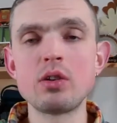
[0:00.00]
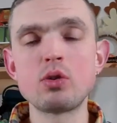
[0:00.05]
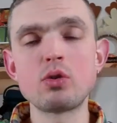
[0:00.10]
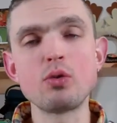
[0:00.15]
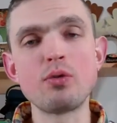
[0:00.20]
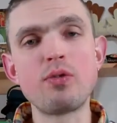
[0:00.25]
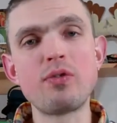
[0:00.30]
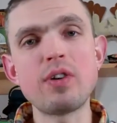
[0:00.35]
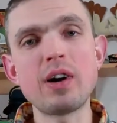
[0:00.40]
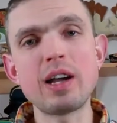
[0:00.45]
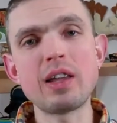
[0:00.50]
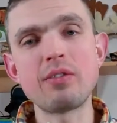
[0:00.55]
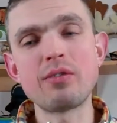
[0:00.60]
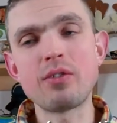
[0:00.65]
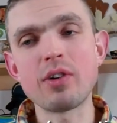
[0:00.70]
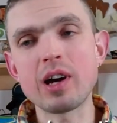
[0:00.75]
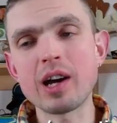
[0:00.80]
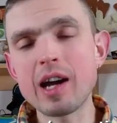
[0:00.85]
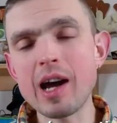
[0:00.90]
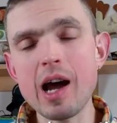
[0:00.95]
to find
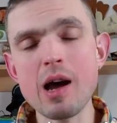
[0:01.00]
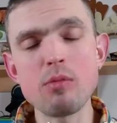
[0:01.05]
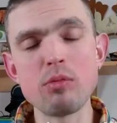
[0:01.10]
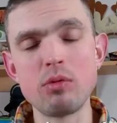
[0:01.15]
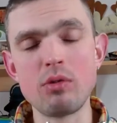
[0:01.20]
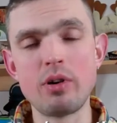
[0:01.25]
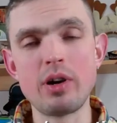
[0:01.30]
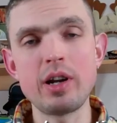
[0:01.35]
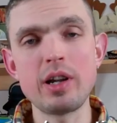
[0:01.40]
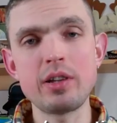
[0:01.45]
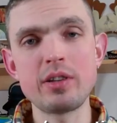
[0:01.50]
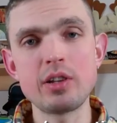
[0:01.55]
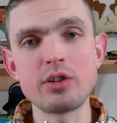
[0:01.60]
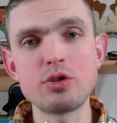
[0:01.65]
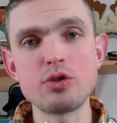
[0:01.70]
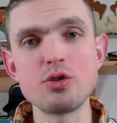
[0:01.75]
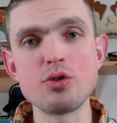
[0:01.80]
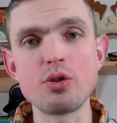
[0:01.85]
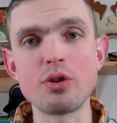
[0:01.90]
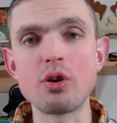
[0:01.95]
vocabulary
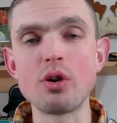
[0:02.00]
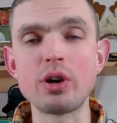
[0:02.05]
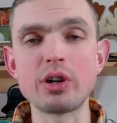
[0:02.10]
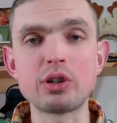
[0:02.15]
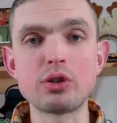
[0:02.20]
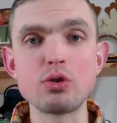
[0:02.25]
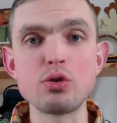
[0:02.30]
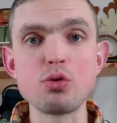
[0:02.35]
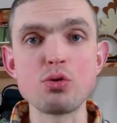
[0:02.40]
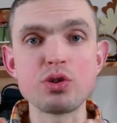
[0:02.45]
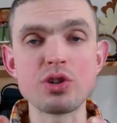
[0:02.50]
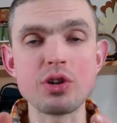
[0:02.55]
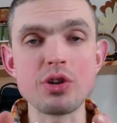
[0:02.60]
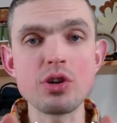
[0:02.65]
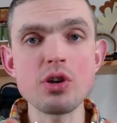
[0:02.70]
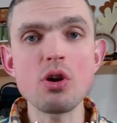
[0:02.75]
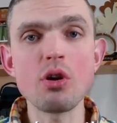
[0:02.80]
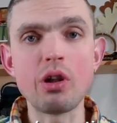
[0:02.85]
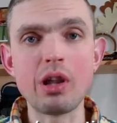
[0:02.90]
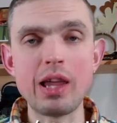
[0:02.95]
that you're going to use in
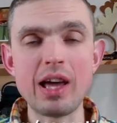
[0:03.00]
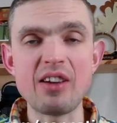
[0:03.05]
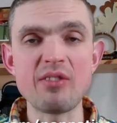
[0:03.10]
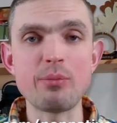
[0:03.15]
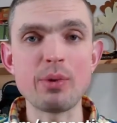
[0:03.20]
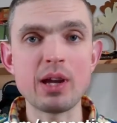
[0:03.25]
your life,